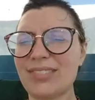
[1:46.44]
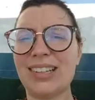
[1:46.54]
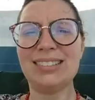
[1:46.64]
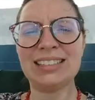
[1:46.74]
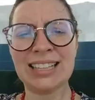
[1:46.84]

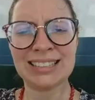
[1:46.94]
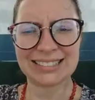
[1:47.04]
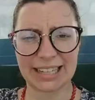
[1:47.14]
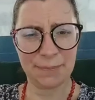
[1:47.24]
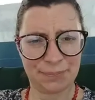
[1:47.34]

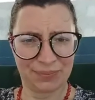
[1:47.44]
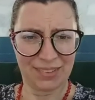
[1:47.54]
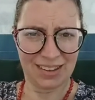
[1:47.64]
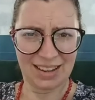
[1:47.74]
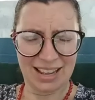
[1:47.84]
Luckily,
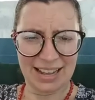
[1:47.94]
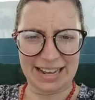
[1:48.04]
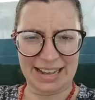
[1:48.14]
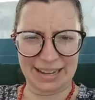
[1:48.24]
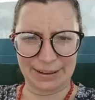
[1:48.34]

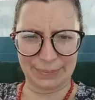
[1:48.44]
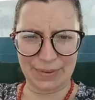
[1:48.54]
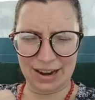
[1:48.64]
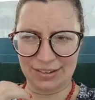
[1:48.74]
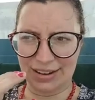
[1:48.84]

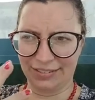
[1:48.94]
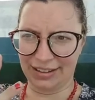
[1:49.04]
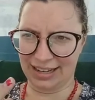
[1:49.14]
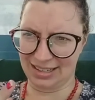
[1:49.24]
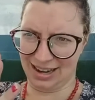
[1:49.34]
around
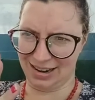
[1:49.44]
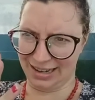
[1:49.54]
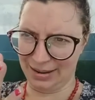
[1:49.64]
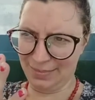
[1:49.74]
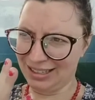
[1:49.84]
that
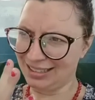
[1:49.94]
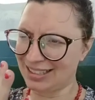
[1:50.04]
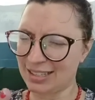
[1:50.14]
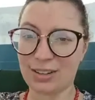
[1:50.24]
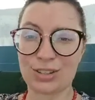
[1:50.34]
time, I
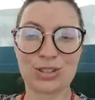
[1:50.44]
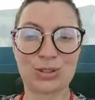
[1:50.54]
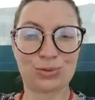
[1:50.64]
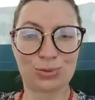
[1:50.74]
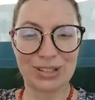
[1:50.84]
decided
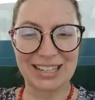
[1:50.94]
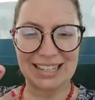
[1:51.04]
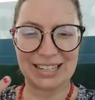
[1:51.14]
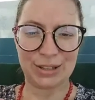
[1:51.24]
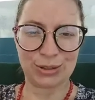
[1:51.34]
to
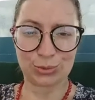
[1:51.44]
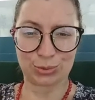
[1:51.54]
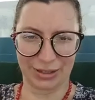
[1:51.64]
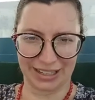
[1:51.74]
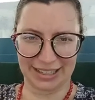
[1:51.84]

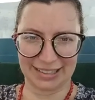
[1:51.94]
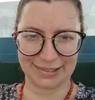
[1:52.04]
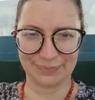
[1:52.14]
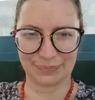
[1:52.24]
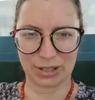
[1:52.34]
reread
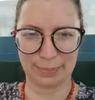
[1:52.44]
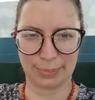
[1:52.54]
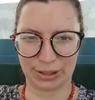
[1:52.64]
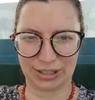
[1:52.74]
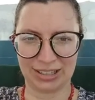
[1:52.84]
a
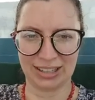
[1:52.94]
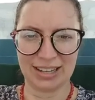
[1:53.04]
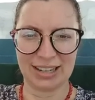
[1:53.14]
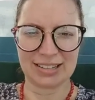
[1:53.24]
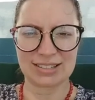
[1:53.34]
book.
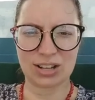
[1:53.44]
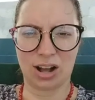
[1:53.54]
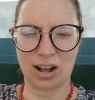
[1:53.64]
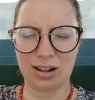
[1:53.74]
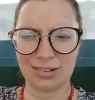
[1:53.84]
It's
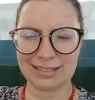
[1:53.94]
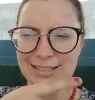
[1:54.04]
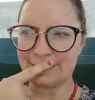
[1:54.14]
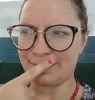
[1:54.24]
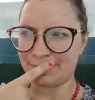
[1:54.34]
called
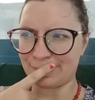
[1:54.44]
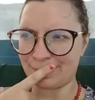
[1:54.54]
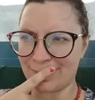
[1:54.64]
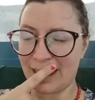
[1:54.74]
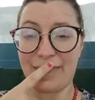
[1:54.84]

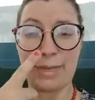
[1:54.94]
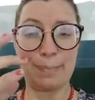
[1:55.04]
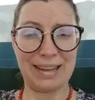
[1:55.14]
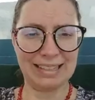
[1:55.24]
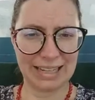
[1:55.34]
The
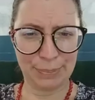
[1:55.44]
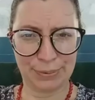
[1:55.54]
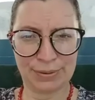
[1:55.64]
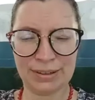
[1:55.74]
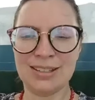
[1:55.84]
Big Leap
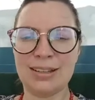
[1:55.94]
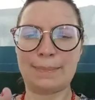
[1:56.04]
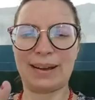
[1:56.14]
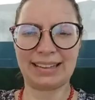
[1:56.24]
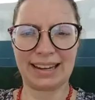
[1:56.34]

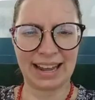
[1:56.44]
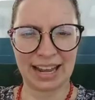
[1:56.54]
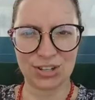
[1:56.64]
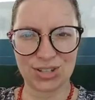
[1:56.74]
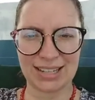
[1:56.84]
by Gay
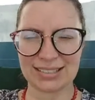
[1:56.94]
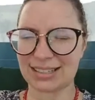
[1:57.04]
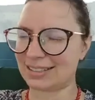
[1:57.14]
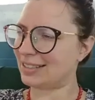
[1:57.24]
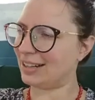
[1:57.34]
Hendricks.
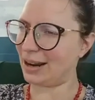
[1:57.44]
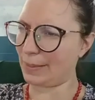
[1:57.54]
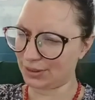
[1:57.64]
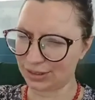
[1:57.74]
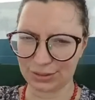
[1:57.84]
It's an
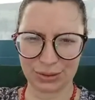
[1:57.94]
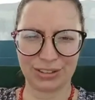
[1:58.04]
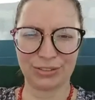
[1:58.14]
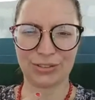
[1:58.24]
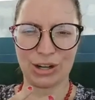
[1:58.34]
absolutely
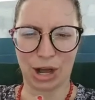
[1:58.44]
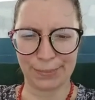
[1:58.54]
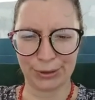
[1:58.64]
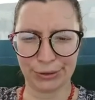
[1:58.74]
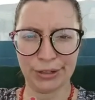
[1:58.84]

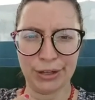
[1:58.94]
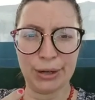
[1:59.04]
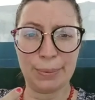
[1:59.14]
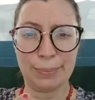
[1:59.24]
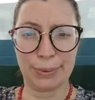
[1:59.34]
phenomenal
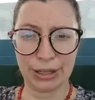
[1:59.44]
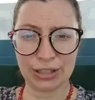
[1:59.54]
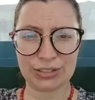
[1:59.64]
book.